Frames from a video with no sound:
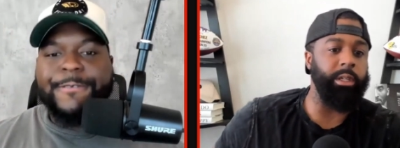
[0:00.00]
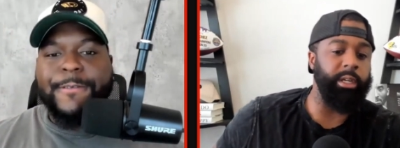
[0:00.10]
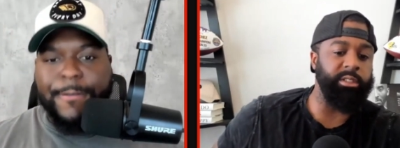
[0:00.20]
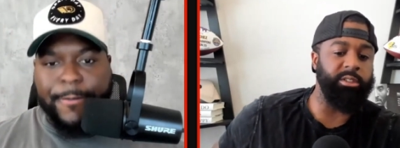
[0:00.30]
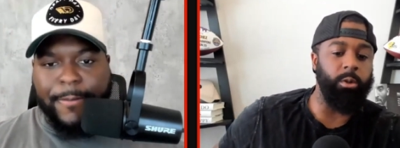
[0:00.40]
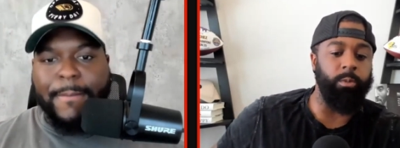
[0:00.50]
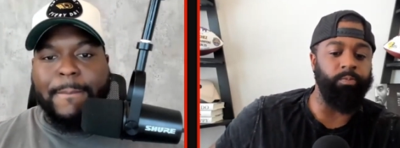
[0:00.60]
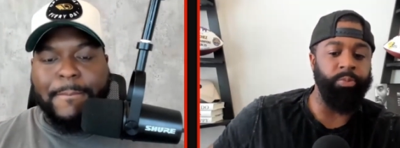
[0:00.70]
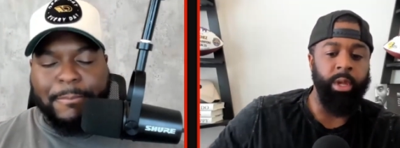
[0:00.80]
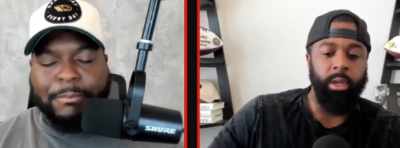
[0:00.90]
Speaker 1: and so
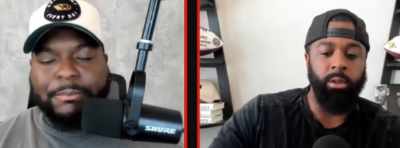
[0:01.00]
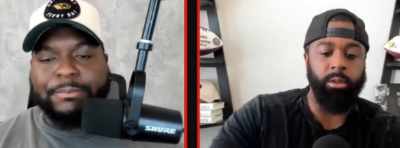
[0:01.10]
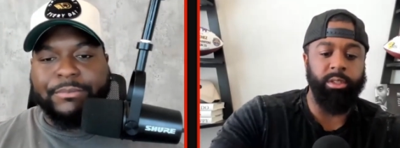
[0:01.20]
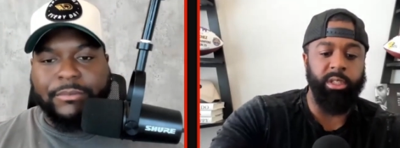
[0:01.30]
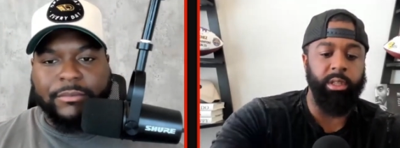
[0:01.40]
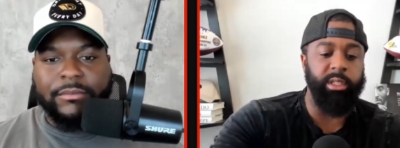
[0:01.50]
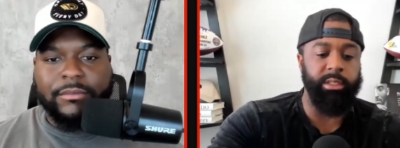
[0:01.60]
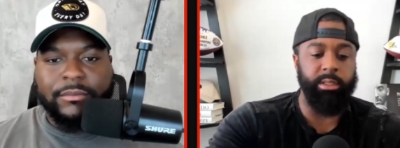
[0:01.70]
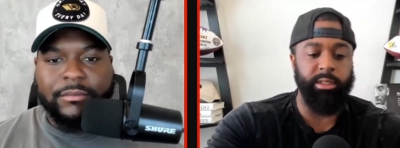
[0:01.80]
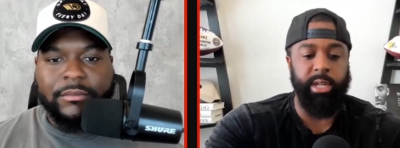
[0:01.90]
you know, to the
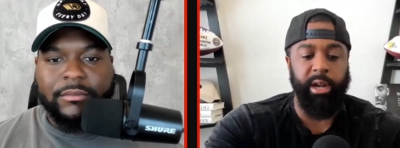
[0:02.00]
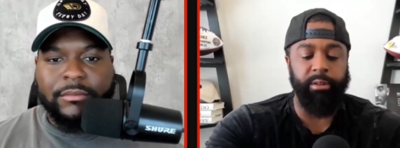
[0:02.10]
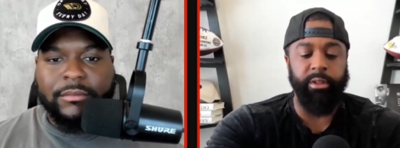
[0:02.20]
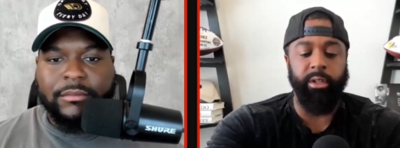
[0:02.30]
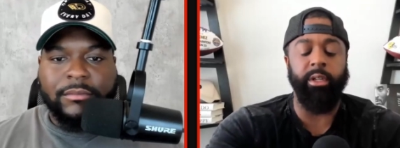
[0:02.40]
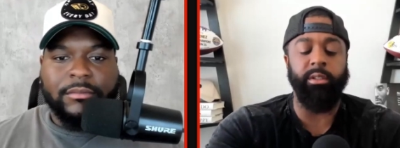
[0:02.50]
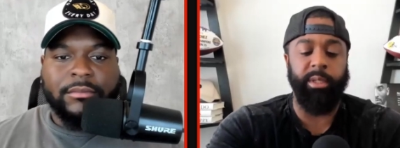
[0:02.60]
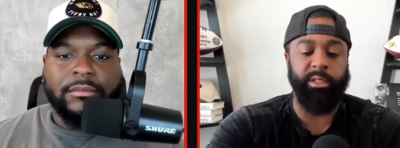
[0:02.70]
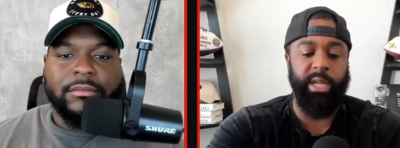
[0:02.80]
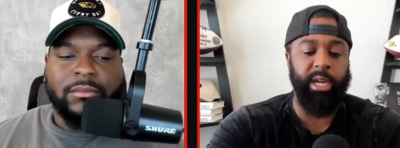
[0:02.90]
listeners, to how every day is, man.
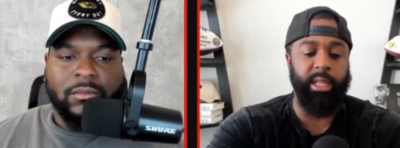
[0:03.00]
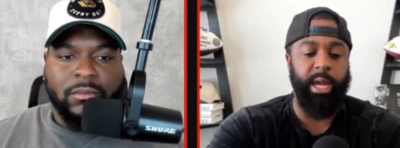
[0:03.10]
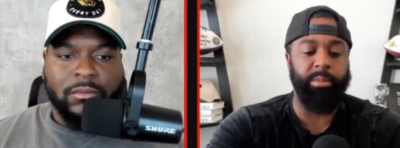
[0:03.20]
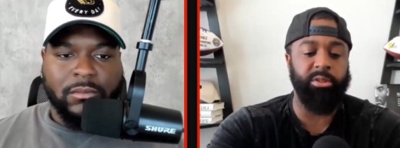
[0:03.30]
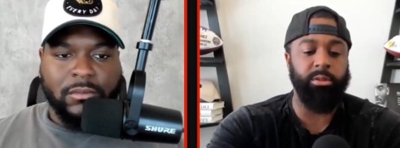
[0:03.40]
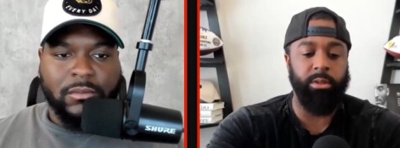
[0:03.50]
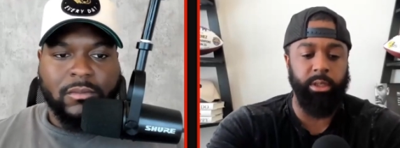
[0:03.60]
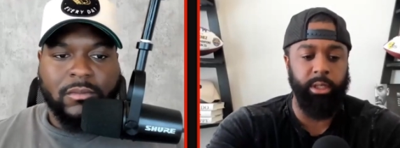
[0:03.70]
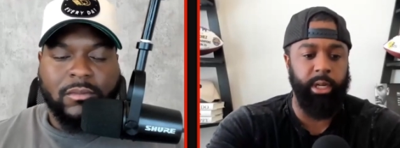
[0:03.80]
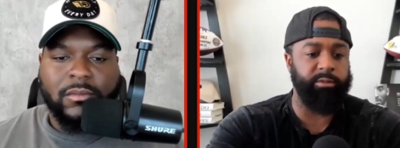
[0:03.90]
So I had the opportunity,
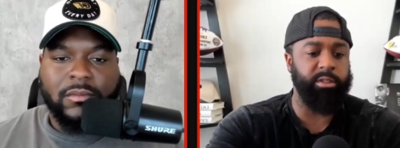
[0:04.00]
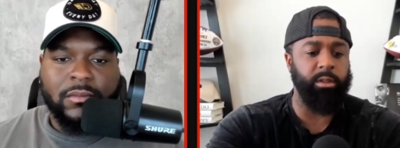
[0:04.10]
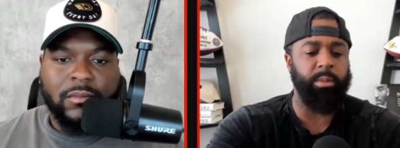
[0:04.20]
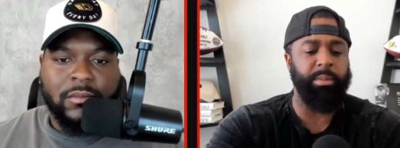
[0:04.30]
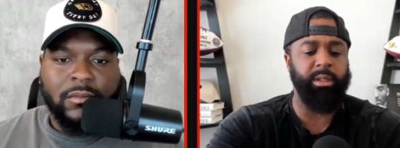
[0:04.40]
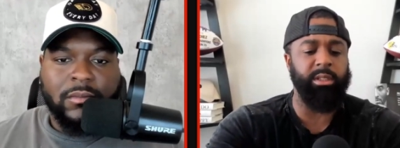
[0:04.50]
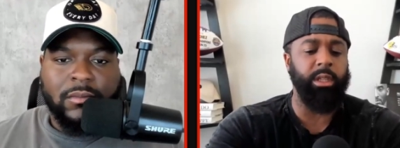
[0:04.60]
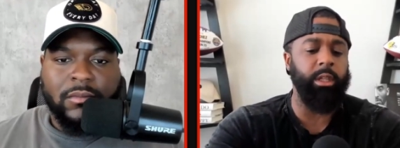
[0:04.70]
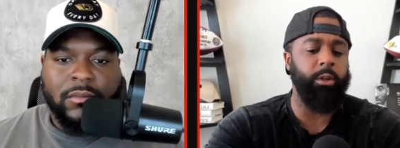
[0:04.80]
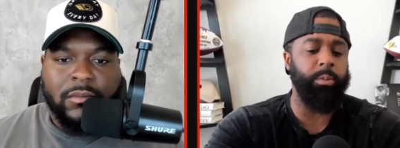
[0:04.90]
and I talked about this a
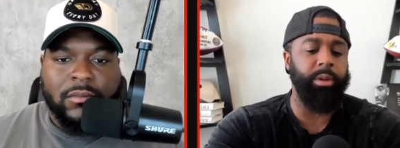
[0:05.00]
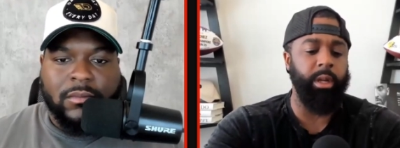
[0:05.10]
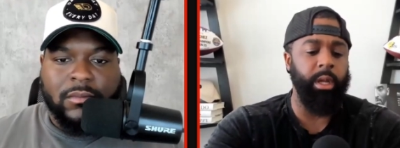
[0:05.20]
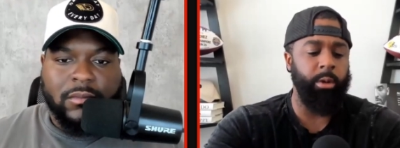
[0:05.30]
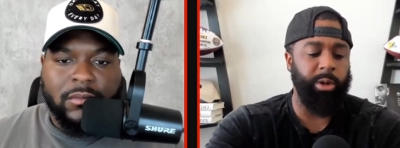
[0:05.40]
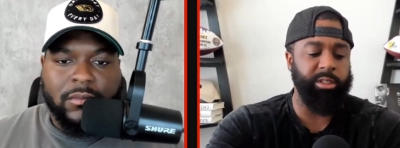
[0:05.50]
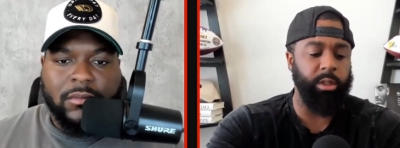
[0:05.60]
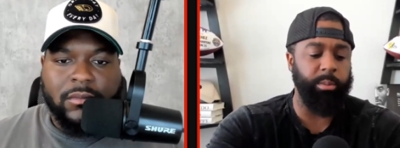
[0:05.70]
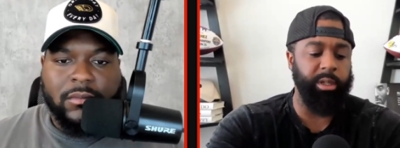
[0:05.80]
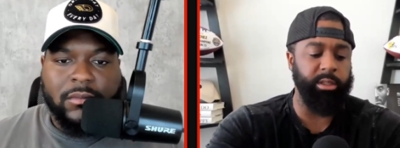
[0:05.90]
little bit. Well, I talked
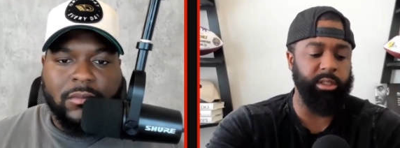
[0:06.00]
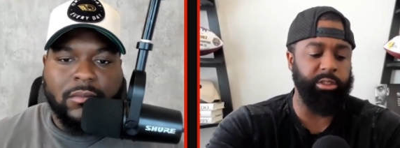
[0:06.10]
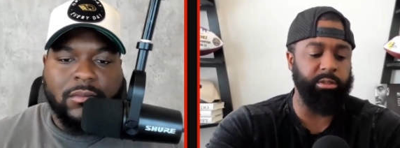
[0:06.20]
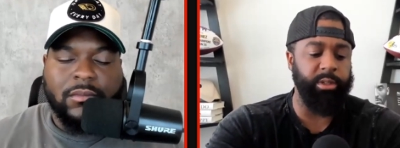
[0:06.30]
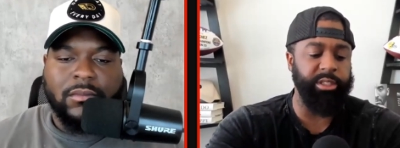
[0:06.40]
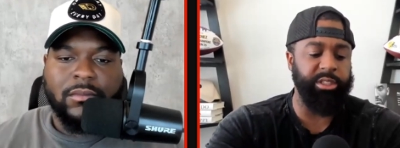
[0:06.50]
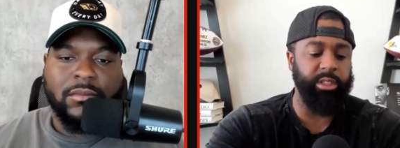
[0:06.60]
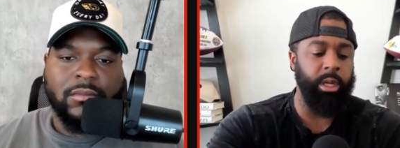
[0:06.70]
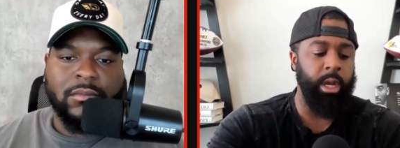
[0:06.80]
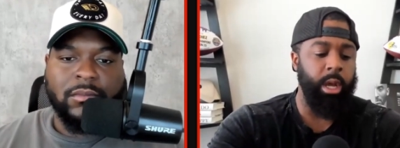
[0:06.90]
about the situation.
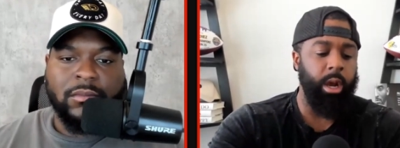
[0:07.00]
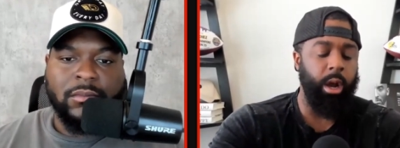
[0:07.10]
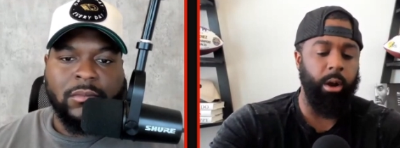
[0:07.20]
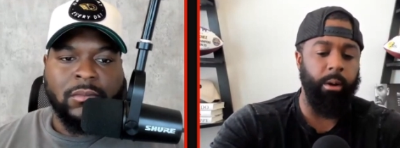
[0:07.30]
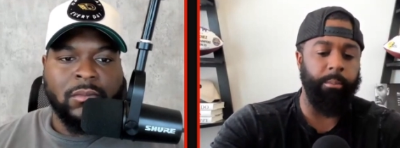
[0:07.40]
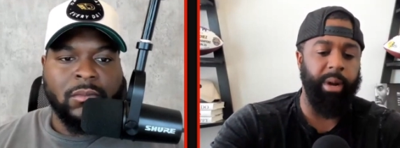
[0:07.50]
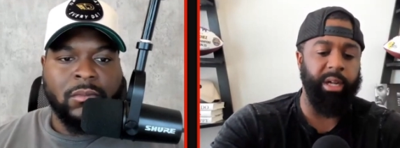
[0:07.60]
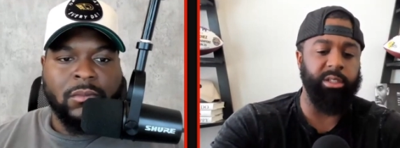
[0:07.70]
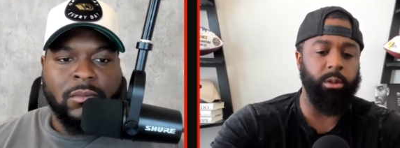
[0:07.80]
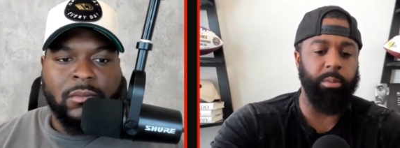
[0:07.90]
Um, I
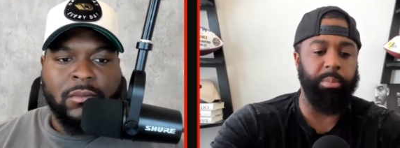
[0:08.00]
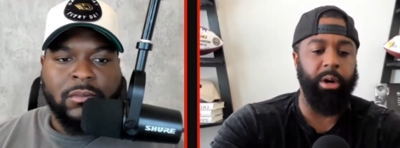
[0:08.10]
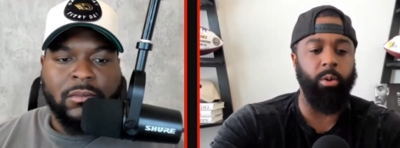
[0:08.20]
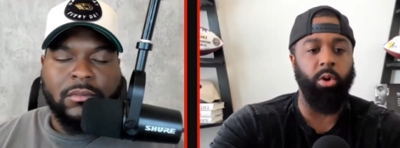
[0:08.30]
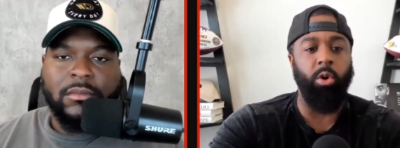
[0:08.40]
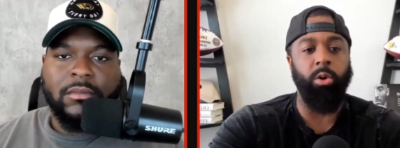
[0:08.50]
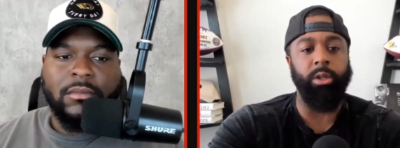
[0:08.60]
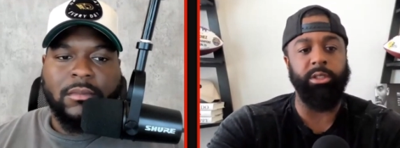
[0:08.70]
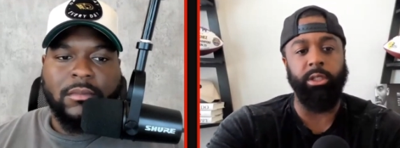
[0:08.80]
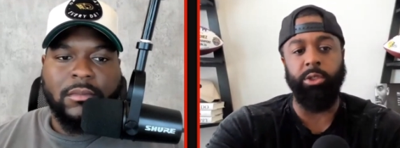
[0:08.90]
talked about going
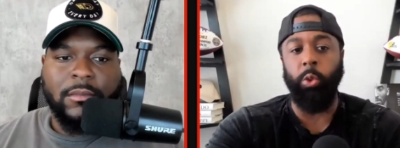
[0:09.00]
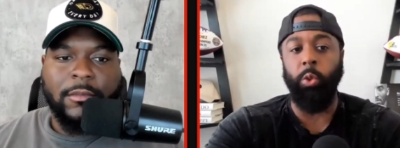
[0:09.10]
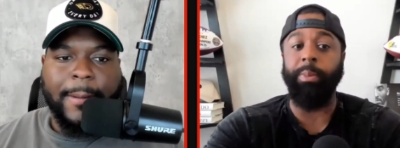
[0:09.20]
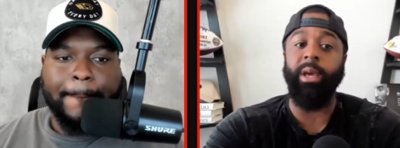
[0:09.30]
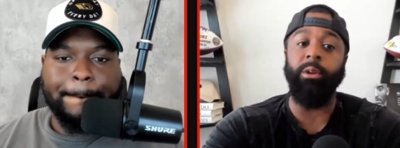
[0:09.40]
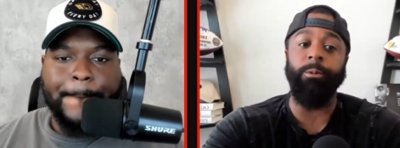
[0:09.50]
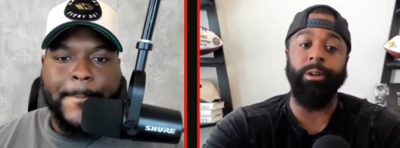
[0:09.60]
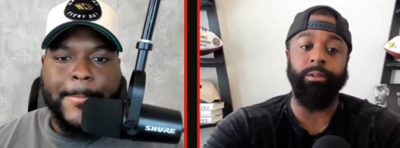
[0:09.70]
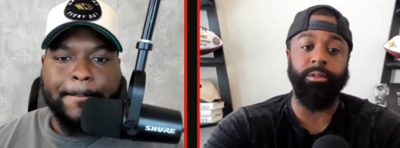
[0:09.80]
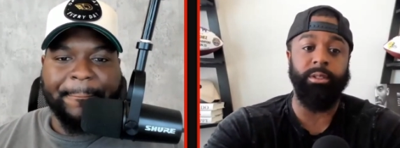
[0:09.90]
to Duke
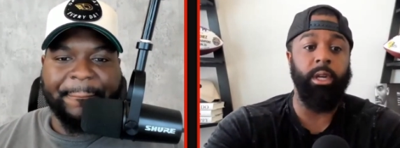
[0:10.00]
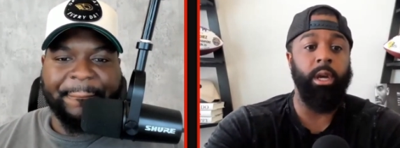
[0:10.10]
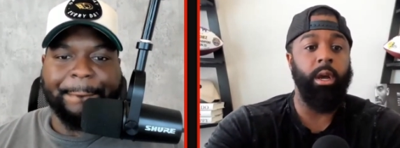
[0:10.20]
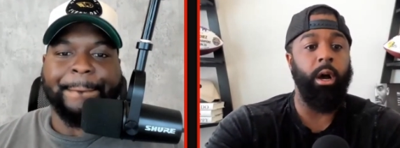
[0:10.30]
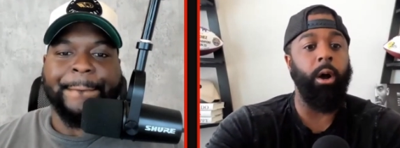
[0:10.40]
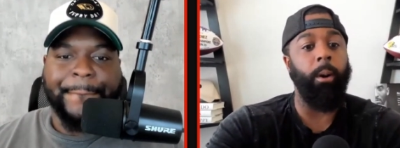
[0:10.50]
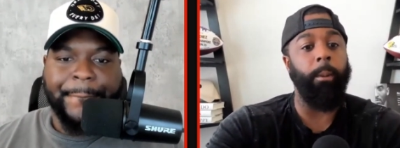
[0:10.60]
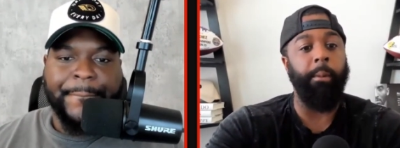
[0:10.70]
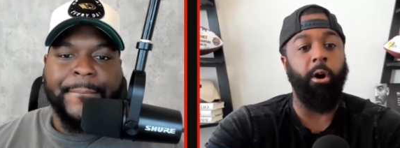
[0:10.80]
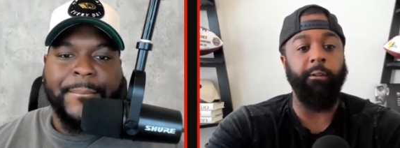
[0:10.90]
Manyweather's um
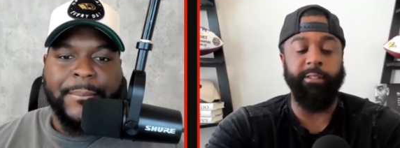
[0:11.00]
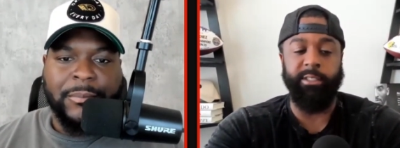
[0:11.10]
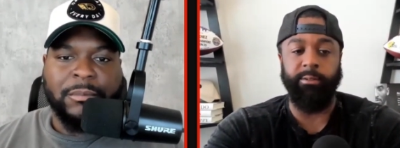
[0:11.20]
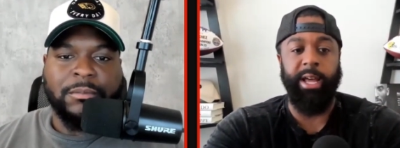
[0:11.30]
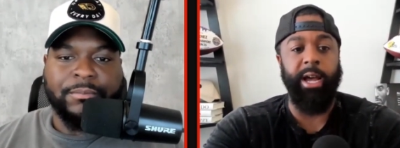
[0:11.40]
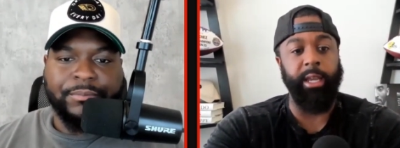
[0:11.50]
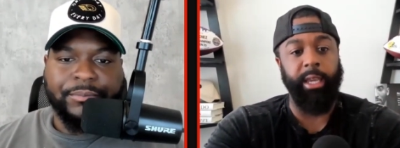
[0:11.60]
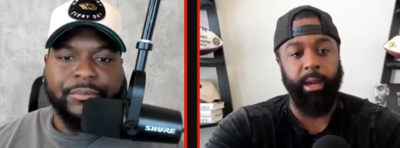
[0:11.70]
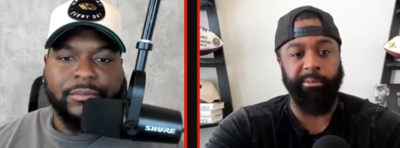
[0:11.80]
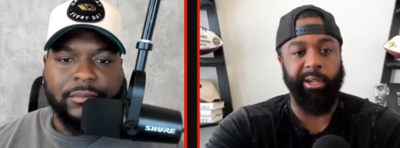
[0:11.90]
offensive line
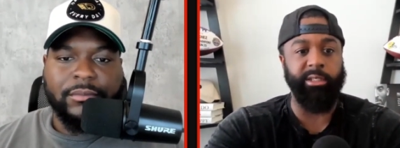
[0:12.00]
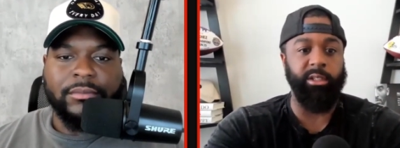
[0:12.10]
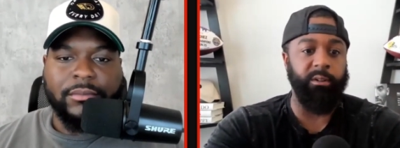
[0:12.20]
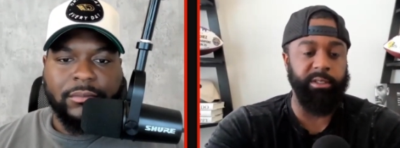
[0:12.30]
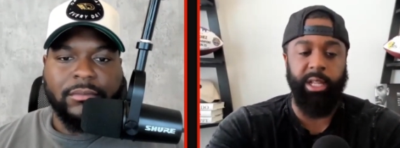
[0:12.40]
camp, right? His offensive